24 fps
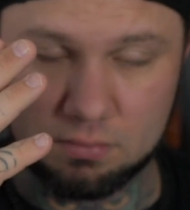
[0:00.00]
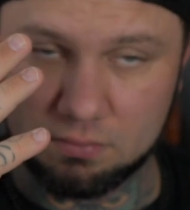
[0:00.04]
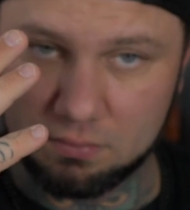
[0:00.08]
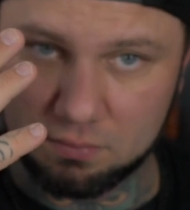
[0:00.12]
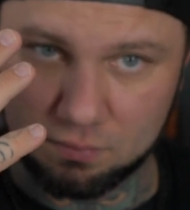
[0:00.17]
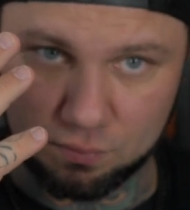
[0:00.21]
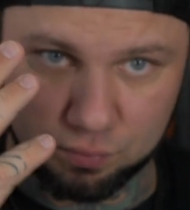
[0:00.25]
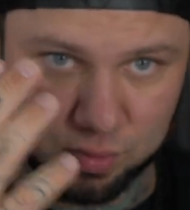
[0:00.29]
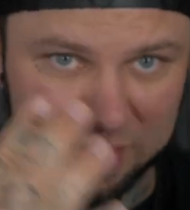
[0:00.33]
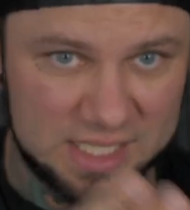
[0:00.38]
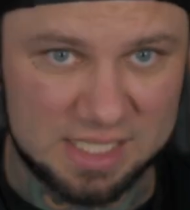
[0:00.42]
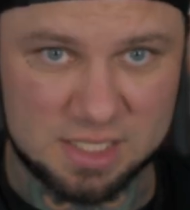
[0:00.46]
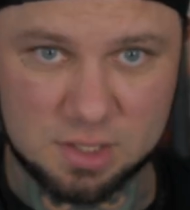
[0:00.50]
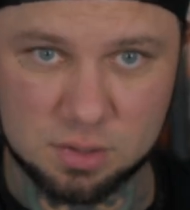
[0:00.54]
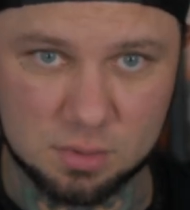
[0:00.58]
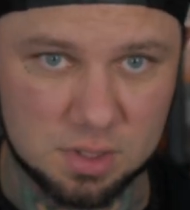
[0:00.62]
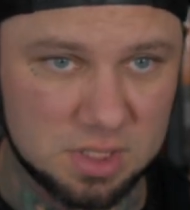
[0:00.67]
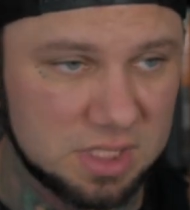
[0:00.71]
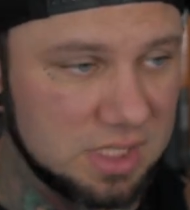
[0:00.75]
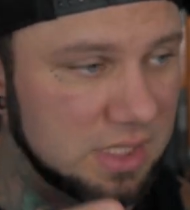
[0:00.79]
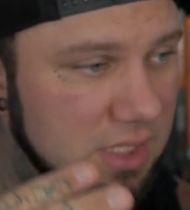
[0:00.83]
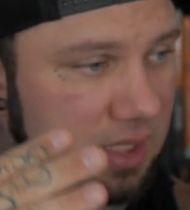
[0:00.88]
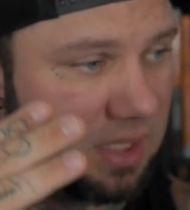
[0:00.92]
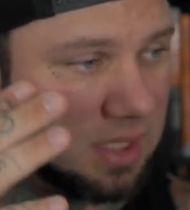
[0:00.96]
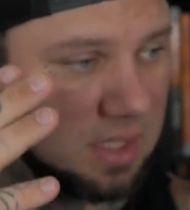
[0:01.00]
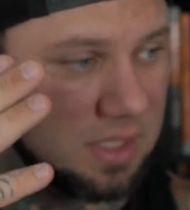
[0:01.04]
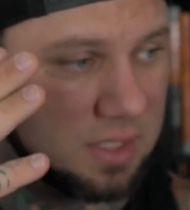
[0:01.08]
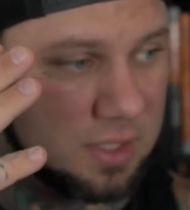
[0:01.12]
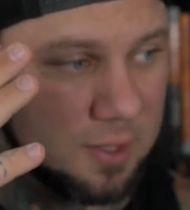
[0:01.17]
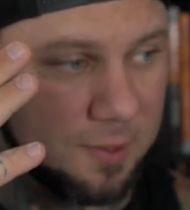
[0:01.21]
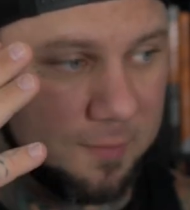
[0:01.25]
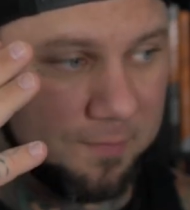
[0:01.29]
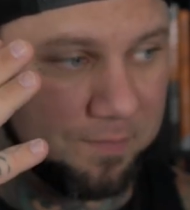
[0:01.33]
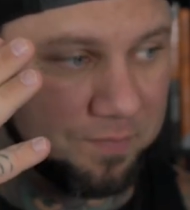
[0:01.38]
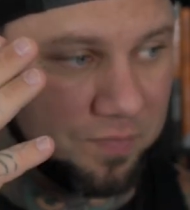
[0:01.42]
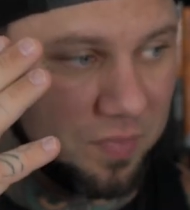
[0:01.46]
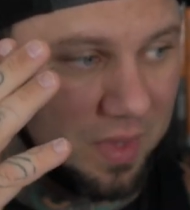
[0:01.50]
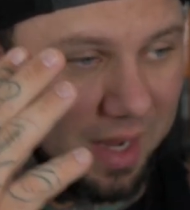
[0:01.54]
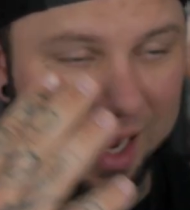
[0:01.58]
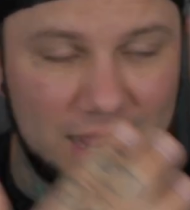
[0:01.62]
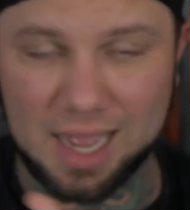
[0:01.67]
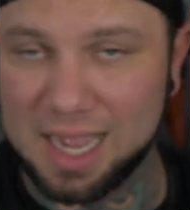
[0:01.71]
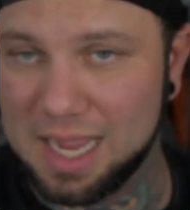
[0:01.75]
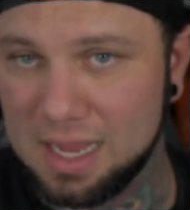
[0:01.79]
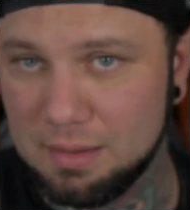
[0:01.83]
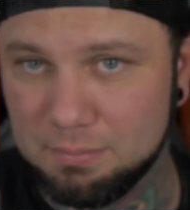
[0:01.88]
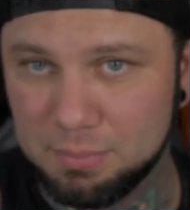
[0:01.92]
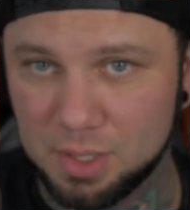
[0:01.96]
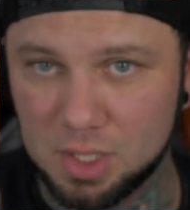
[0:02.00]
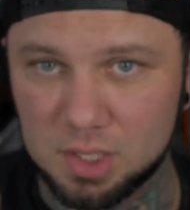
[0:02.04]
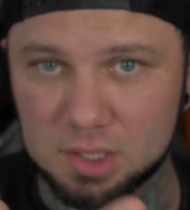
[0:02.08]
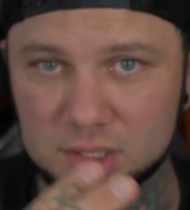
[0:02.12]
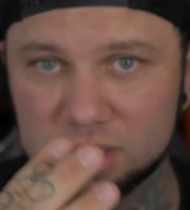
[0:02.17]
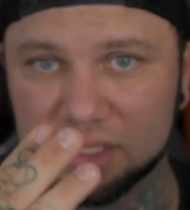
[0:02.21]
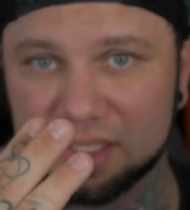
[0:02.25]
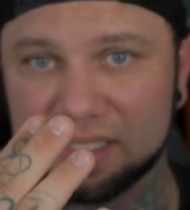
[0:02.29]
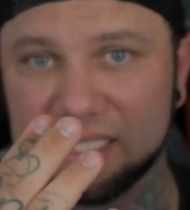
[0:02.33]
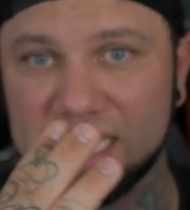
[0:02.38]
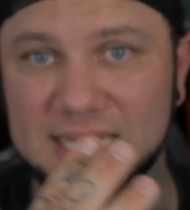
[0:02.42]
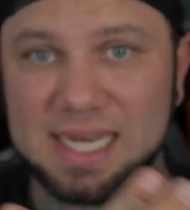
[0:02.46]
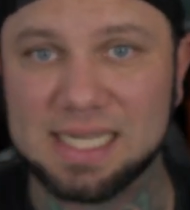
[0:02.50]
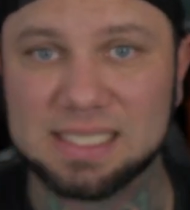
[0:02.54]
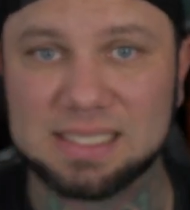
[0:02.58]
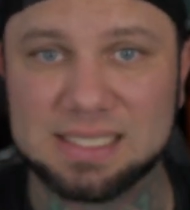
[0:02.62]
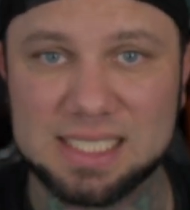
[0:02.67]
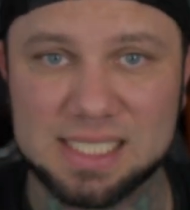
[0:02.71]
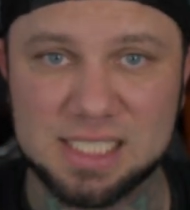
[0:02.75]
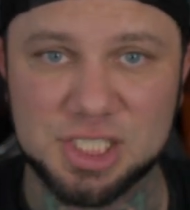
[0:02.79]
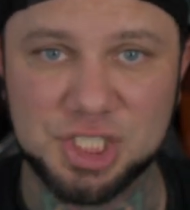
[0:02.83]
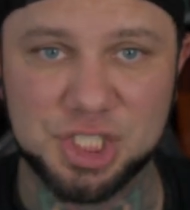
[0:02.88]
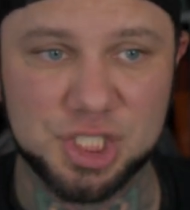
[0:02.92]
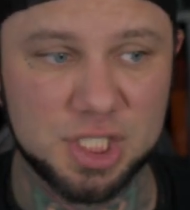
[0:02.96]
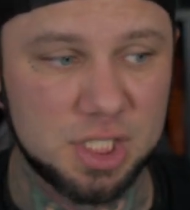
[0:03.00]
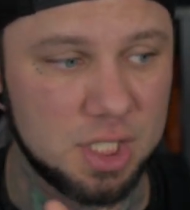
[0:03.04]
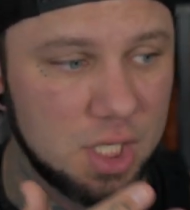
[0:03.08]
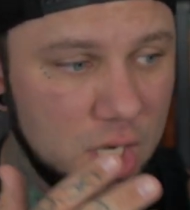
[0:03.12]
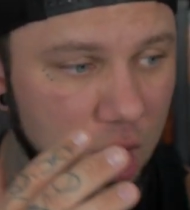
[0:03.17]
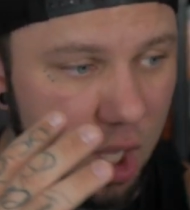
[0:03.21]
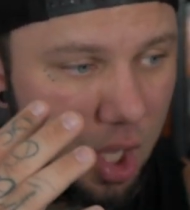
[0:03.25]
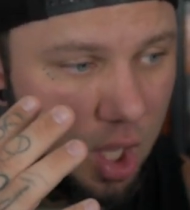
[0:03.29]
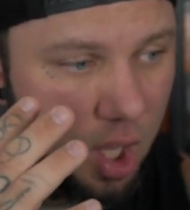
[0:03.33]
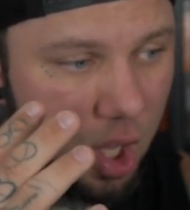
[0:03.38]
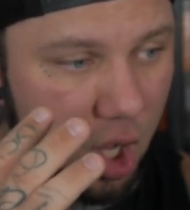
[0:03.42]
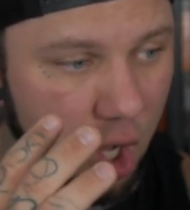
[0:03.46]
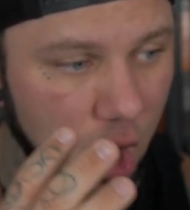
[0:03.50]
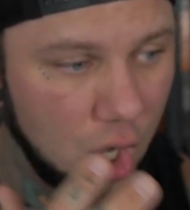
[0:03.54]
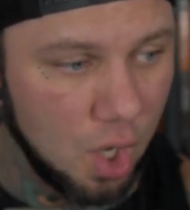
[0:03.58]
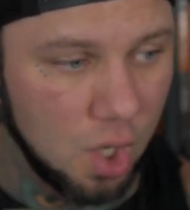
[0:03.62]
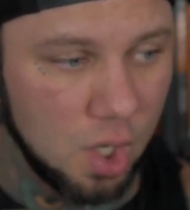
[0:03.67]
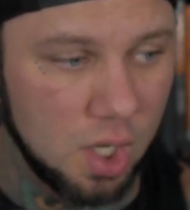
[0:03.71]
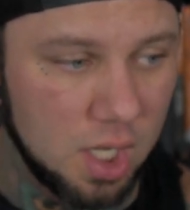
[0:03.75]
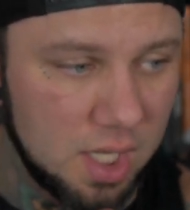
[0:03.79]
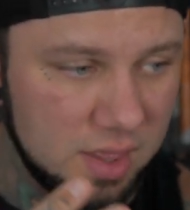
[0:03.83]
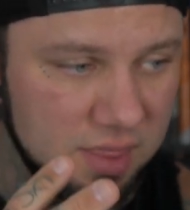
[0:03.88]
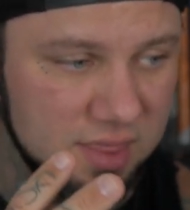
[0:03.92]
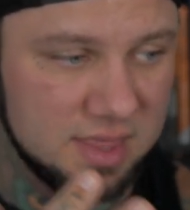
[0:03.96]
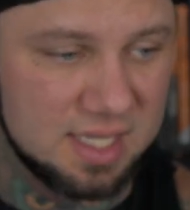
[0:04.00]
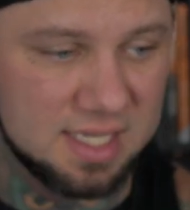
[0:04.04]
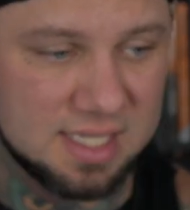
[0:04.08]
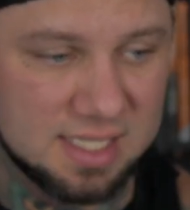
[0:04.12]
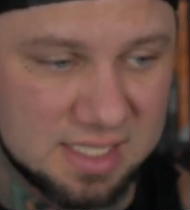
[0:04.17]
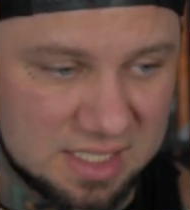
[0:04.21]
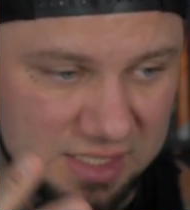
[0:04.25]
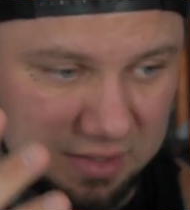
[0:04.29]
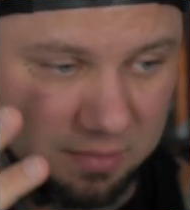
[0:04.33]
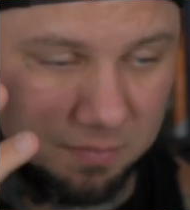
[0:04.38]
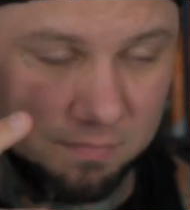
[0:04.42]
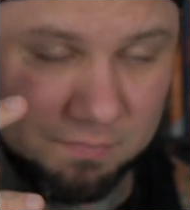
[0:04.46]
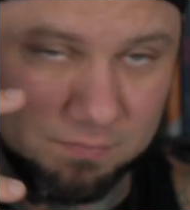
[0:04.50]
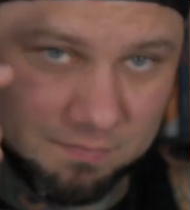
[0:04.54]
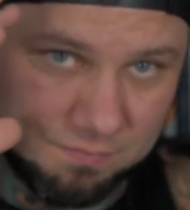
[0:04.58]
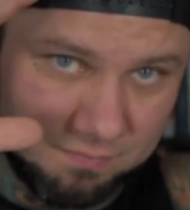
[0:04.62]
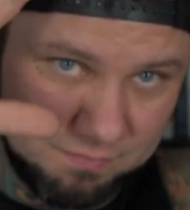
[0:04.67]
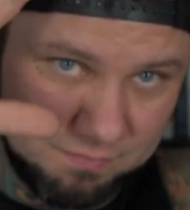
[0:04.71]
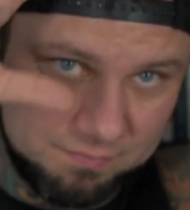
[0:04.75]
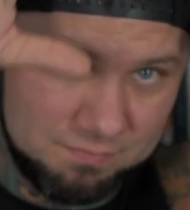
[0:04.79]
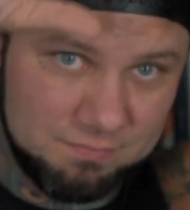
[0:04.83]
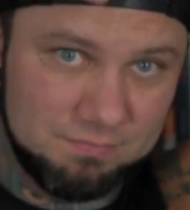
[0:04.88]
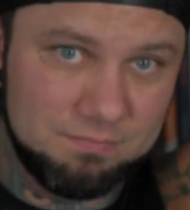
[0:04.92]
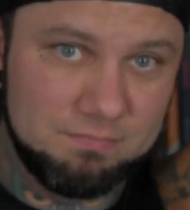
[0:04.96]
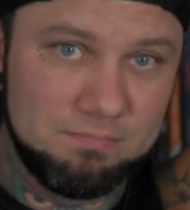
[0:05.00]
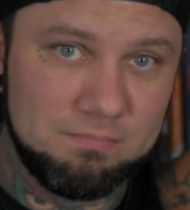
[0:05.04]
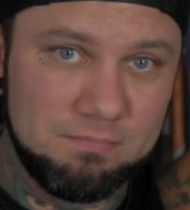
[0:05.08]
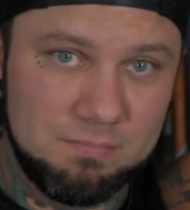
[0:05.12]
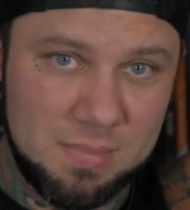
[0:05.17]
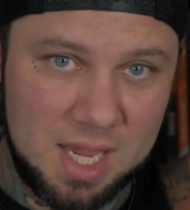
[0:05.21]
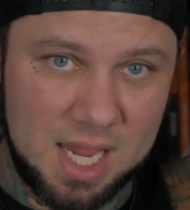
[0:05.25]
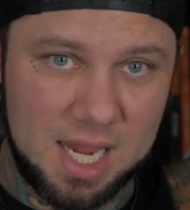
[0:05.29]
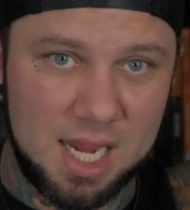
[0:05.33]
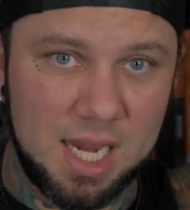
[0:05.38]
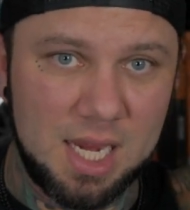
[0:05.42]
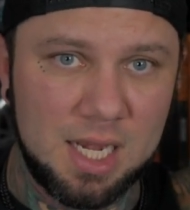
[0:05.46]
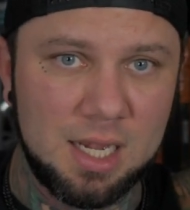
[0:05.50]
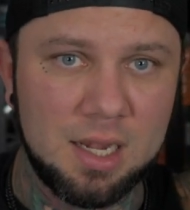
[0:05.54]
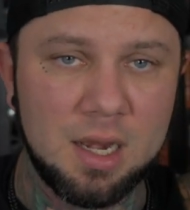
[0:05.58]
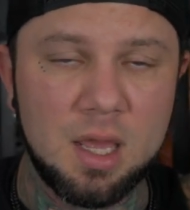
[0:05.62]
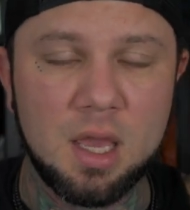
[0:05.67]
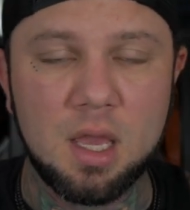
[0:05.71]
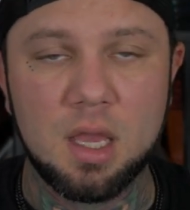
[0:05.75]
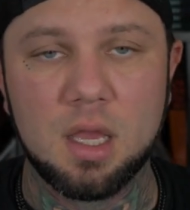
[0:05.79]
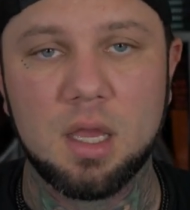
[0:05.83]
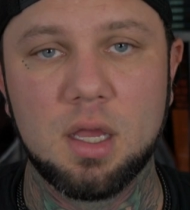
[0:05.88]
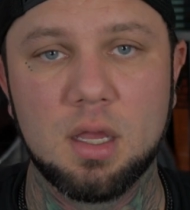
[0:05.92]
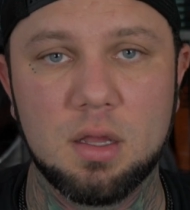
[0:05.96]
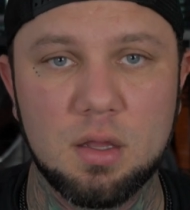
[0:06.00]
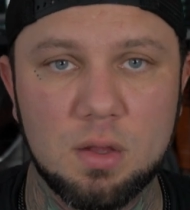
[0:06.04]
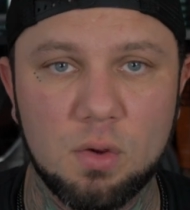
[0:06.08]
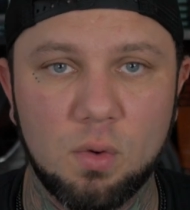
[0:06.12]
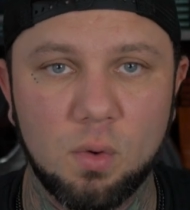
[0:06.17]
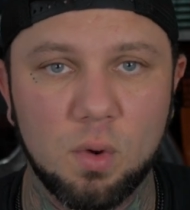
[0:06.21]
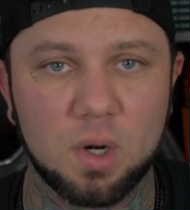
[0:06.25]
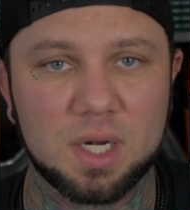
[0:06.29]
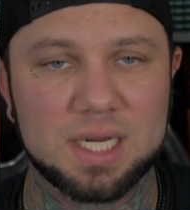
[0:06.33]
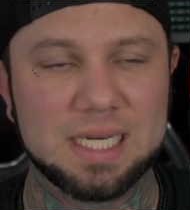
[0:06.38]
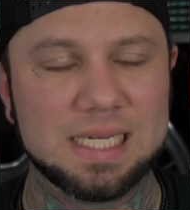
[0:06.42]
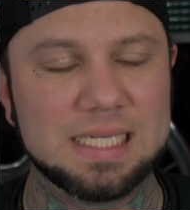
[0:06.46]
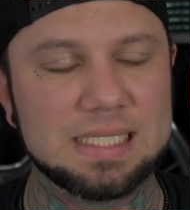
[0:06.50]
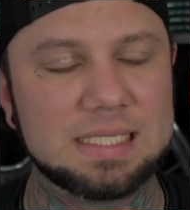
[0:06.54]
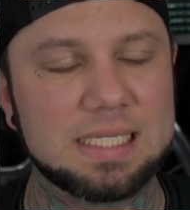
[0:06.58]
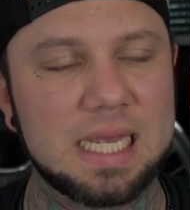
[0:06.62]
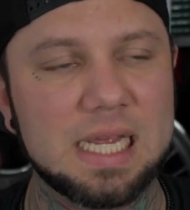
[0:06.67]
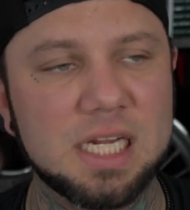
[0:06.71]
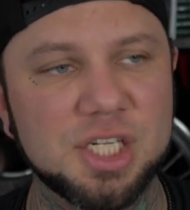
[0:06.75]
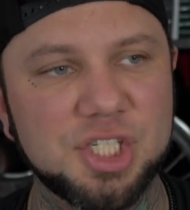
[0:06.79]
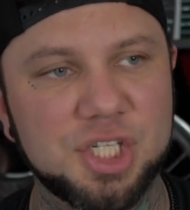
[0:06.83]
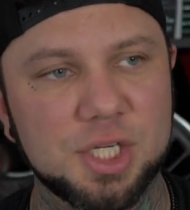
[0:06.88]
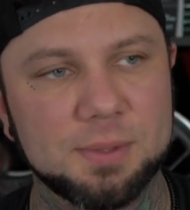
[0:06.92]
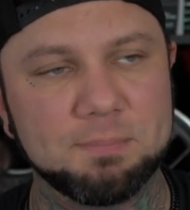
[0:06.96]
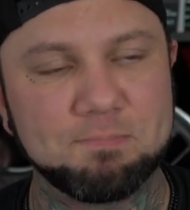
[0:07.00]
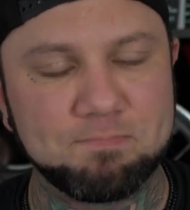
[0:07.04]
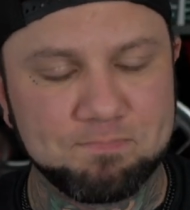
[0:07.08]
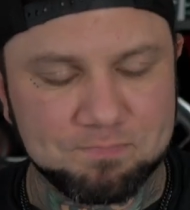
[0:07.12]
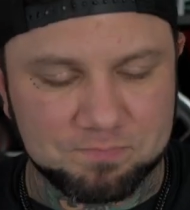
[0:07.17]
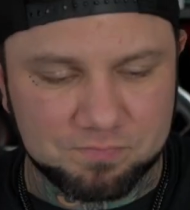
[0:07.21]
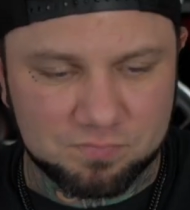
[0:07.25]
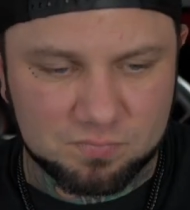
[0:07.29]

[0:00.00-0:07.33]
resources, eyeballs, and attention on this main organization.